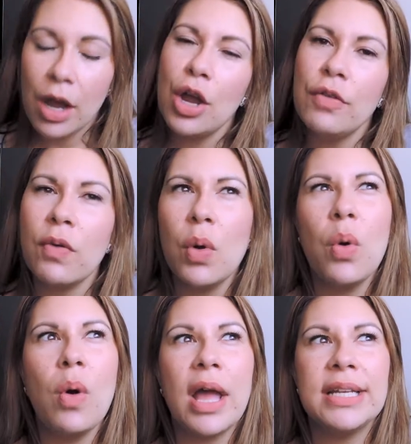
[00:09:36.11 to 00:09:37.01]

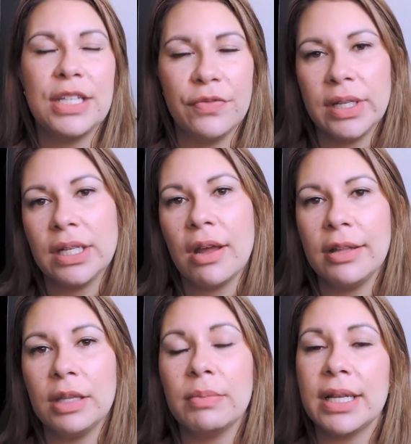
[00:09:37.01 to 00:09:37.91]
Overall, I definitely
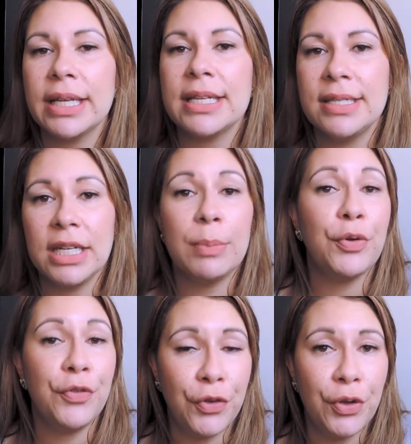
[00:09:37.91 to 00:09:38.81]
like them. Like I said, I
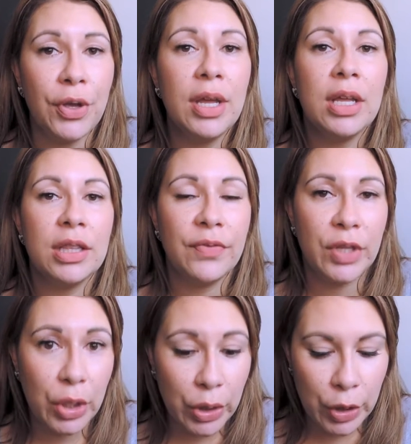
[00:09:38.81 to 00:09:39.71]
prefer the
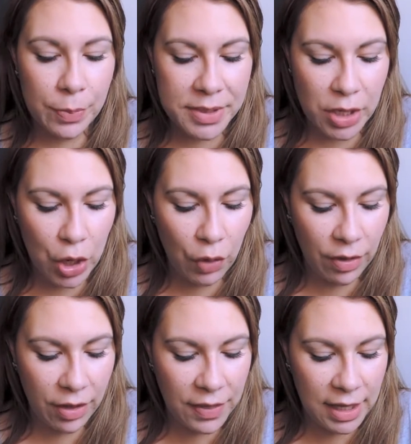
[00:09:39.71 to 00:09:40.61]
Velourlips
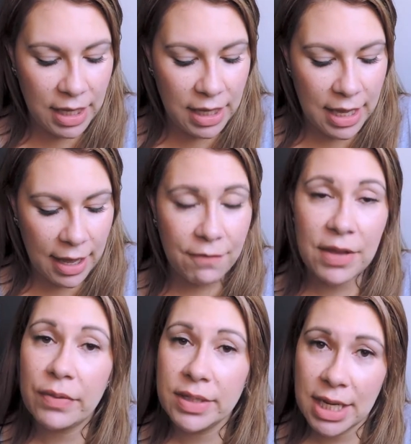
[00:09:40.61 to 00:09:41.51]
over the
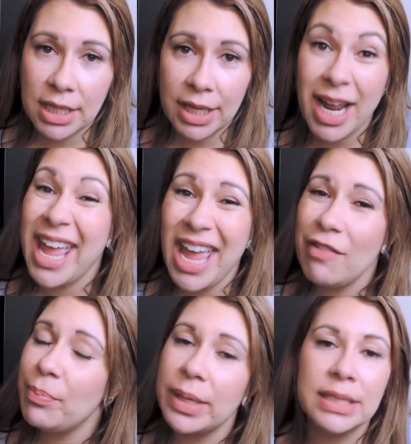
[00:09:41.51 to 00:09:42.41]
Velveteen that I
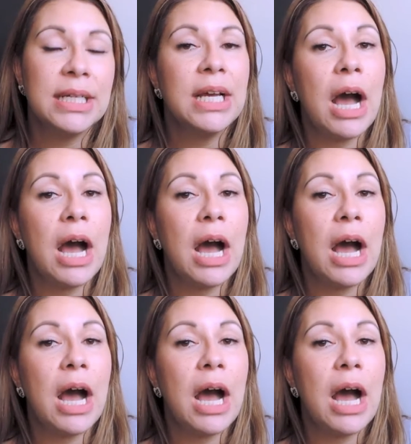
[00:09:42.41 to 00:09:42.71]
have, but